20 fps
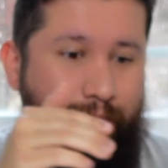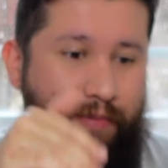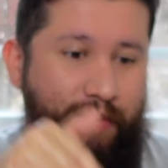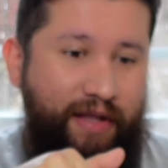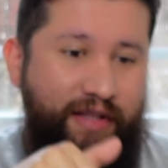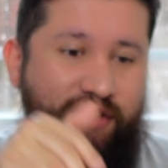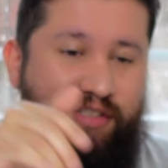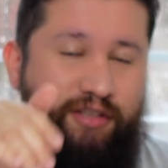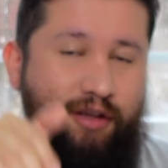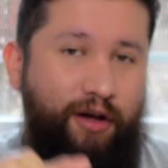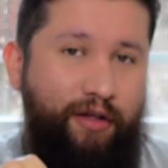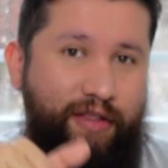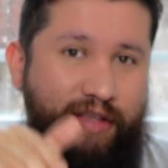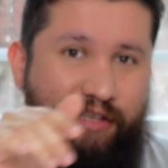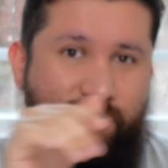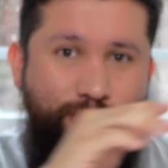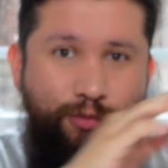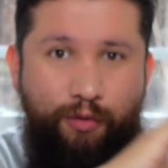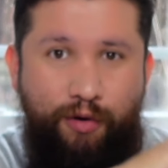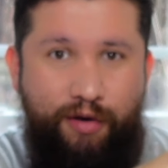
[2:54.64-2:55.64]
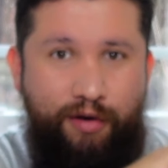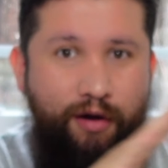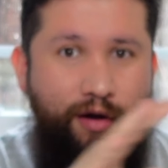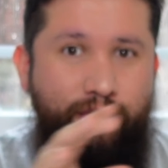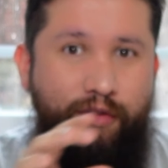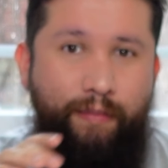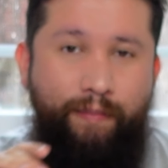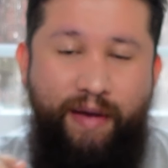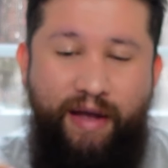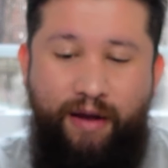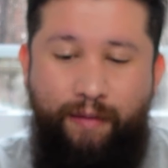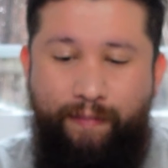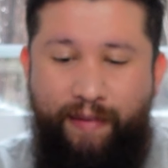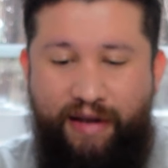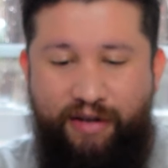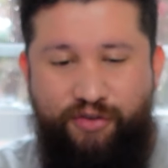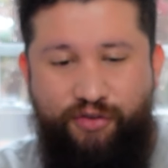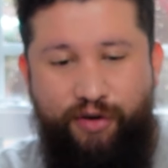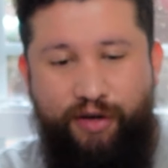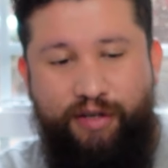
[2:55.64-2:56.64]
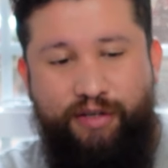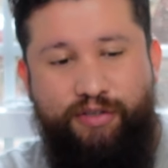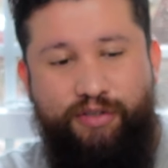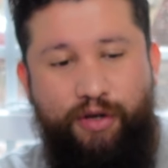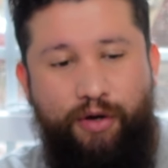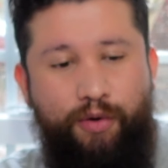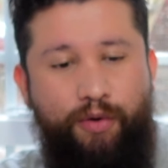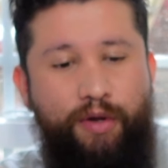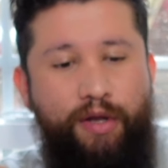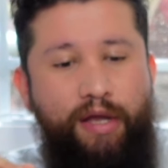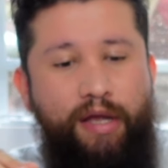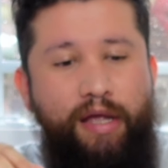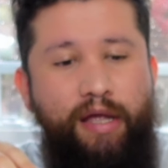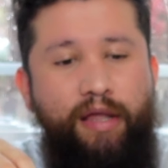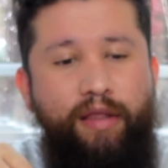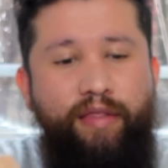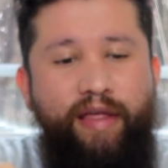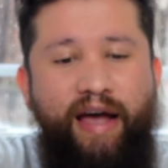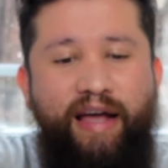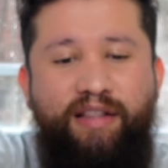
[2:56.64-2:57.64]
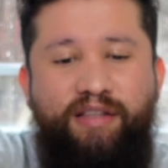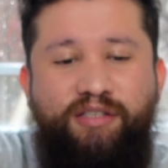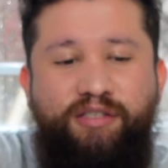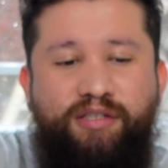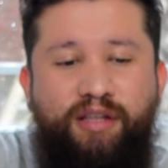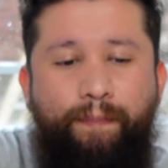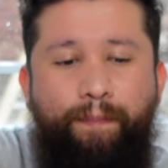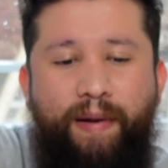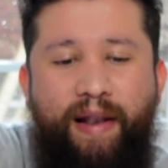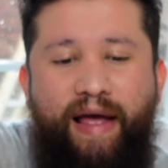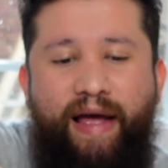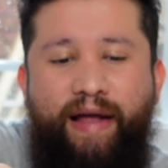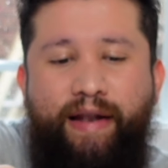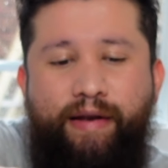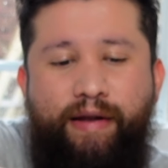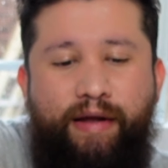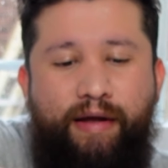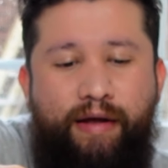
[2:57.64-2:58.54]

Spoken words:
install this one on the Mega Matrix. So that's the plan.